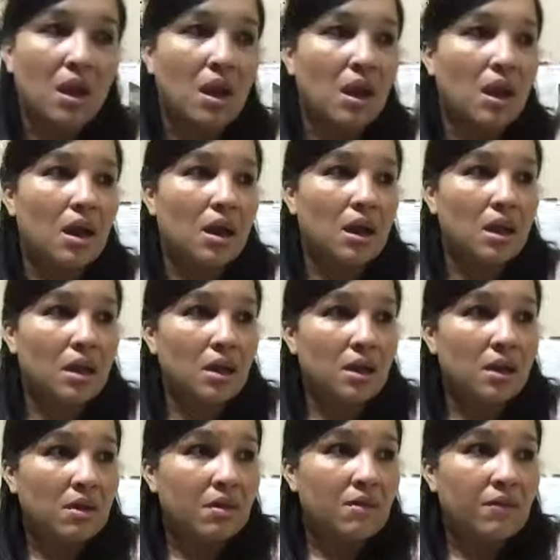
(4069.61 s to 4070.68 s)

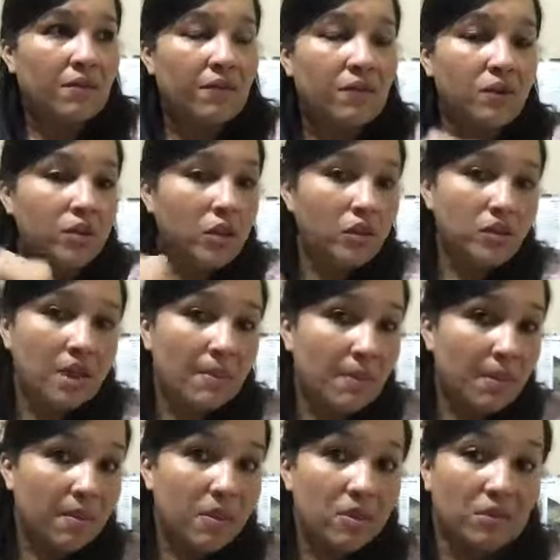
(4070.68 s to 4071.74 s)
For those that
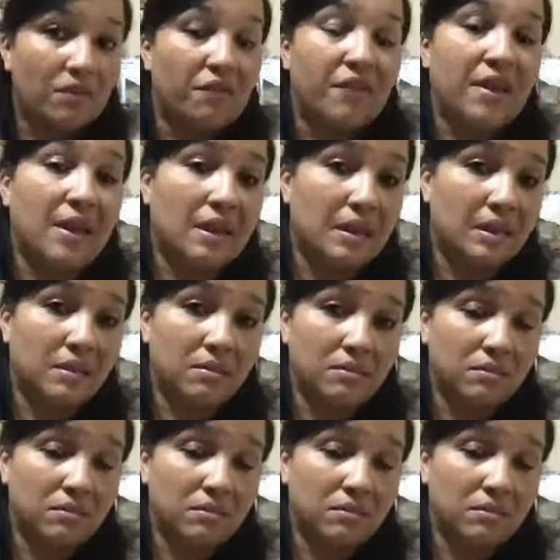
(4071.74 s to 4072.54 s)
maybe don't feel it,